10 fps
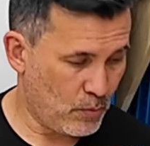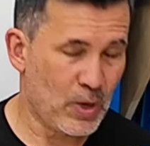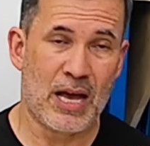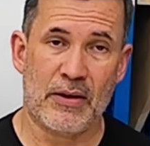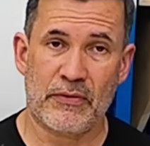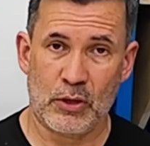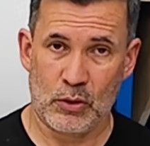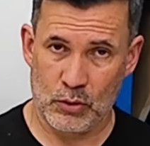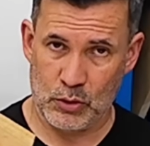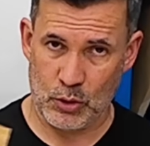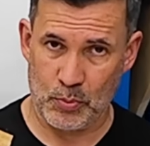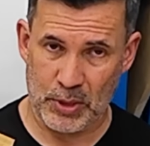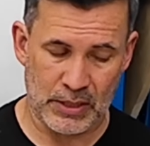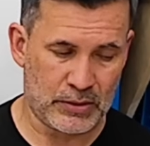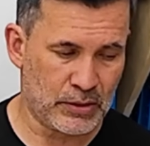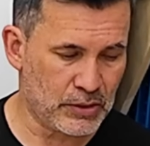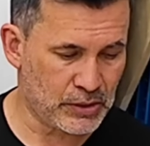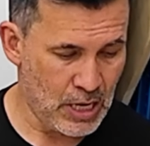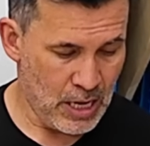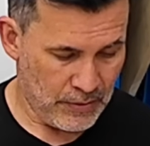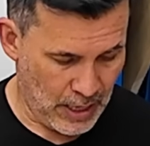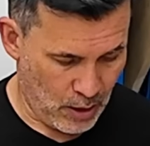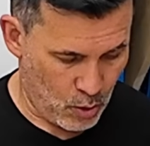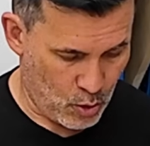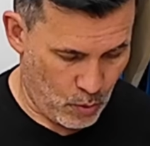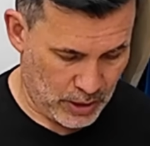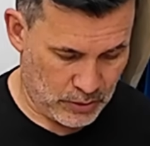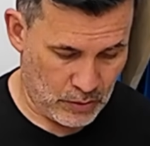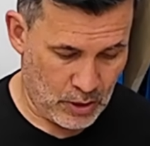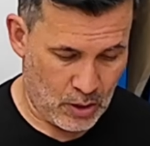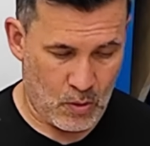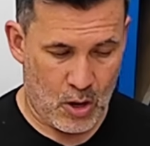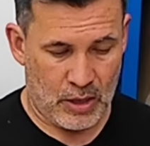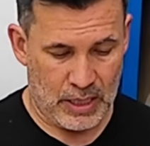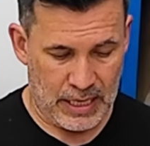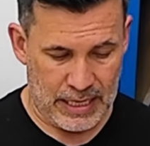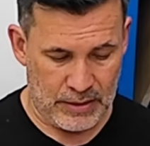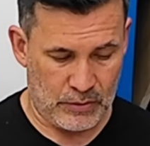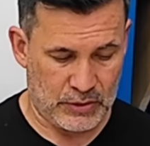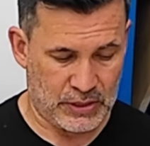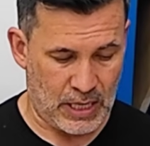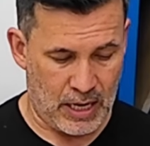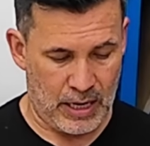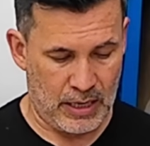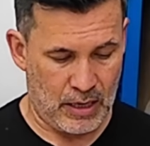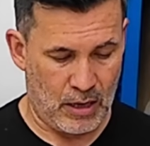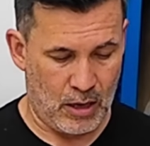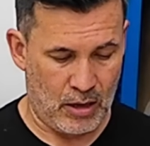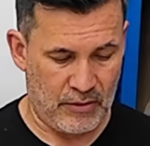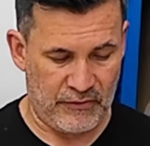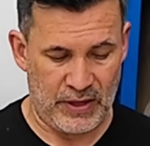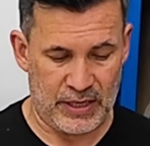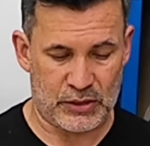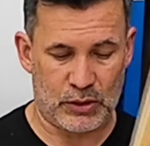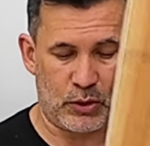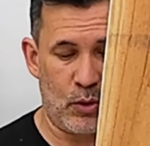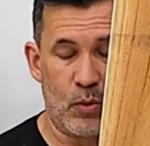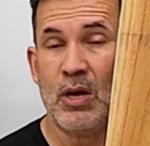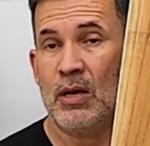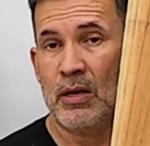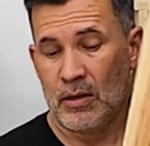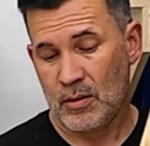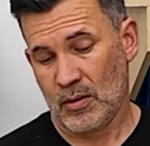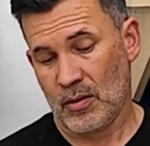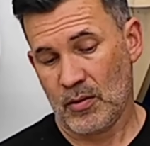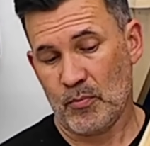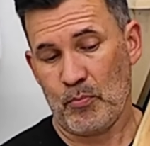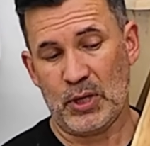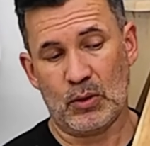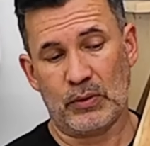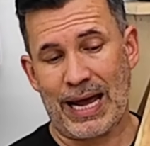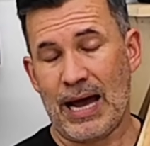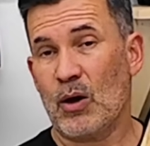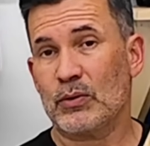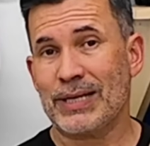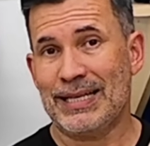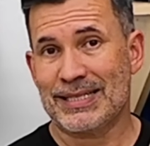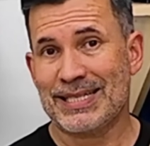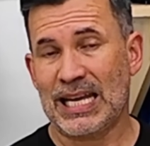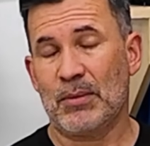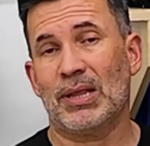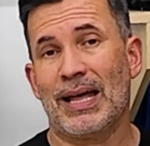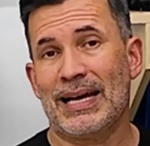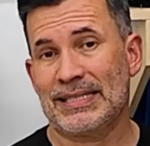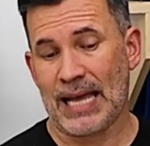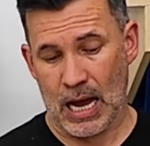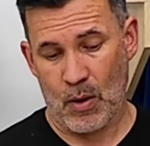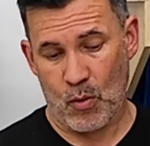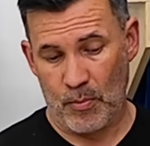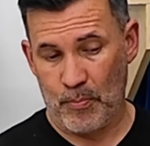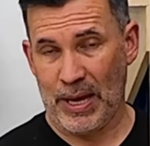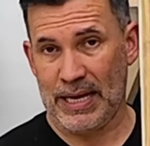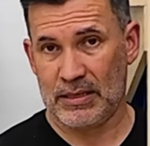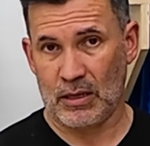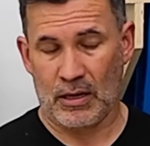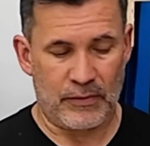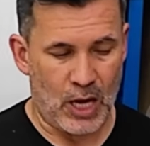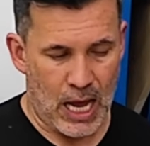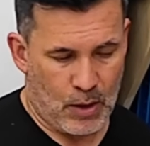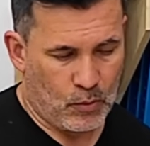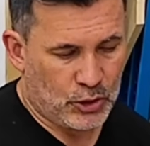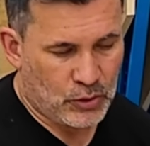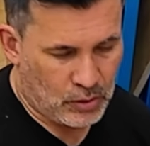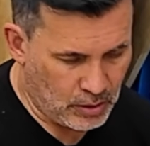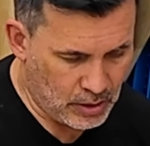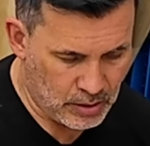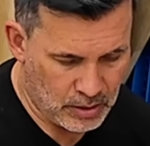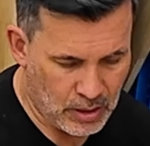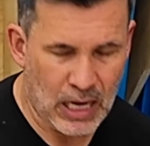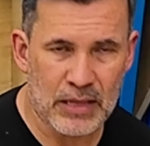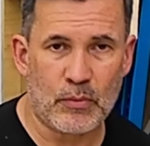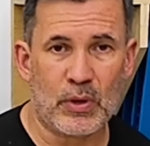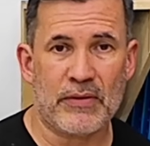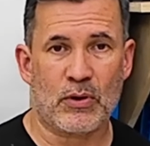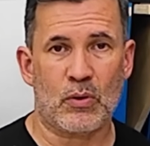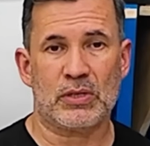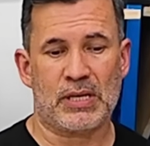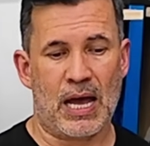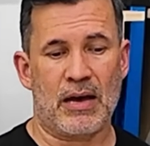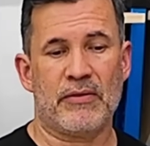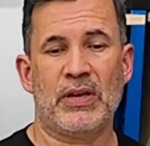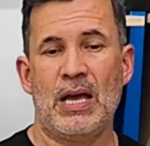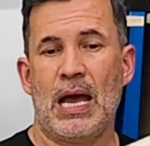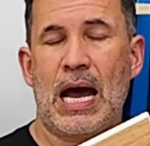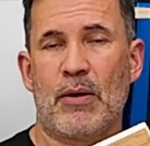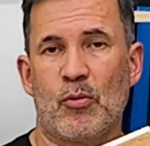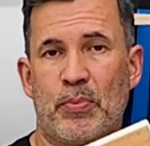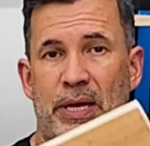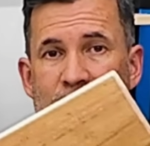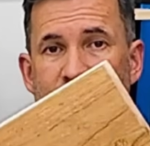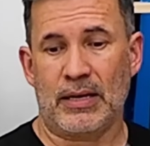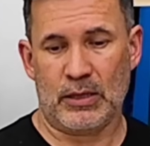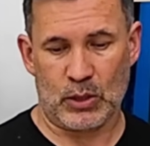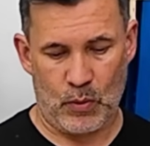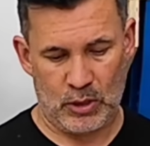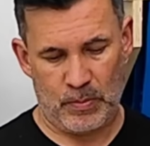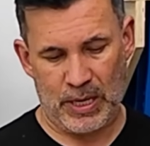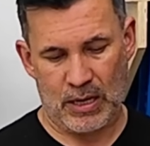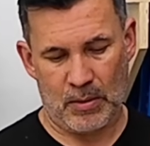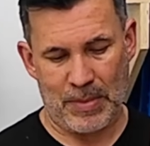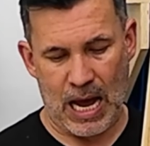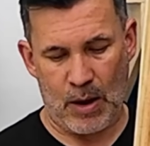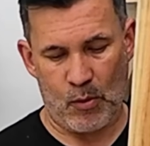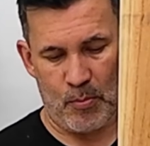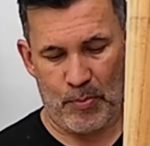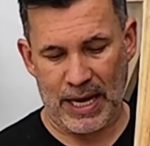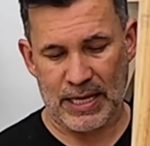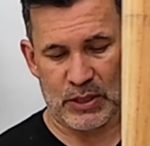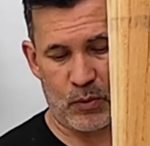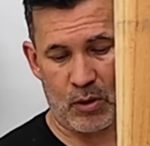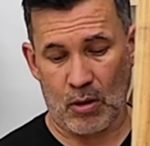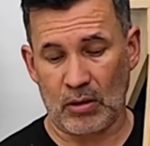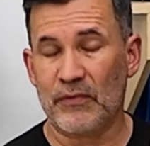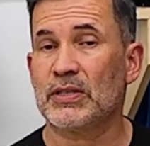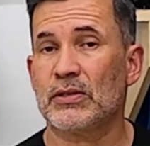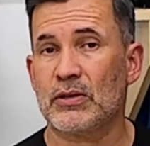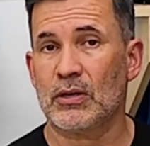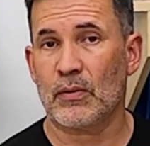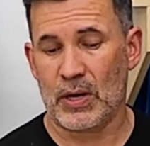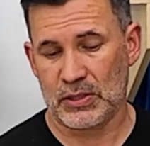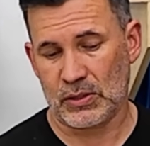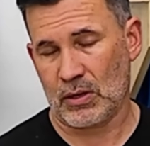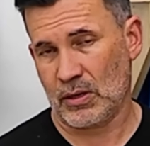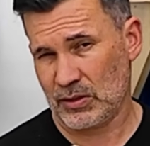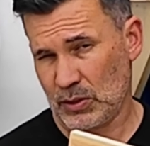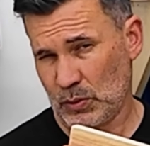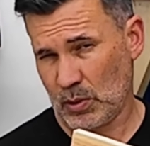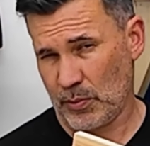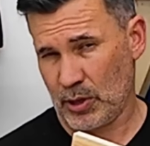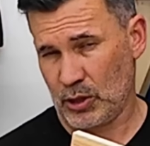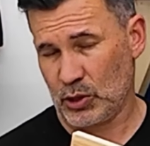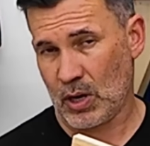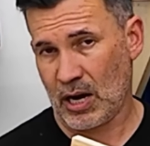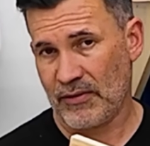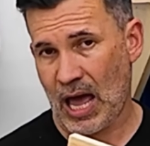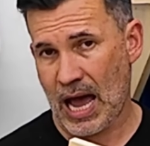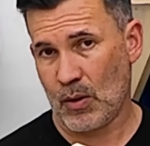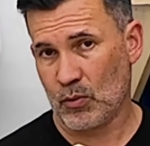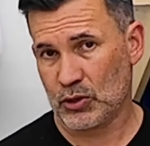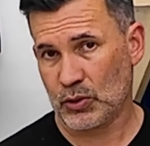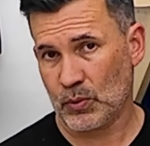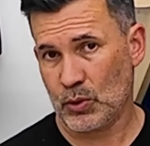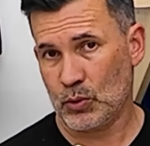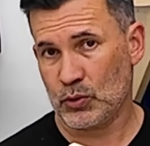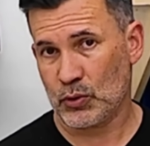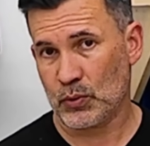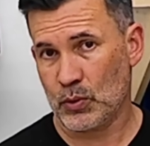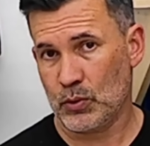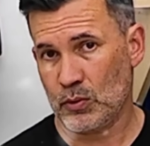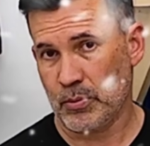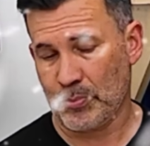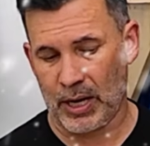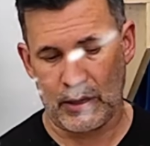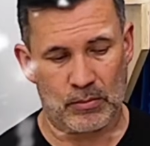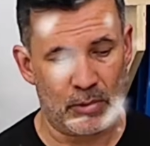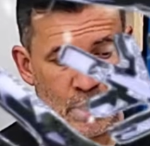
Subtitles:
We have two pieces that are going to go on either side of this to build out and stabilize our base of our trunk. And then we of course have our piece that is going to become our base where all of this is going to rest on. This is where we're going to drive our screws through the bottom.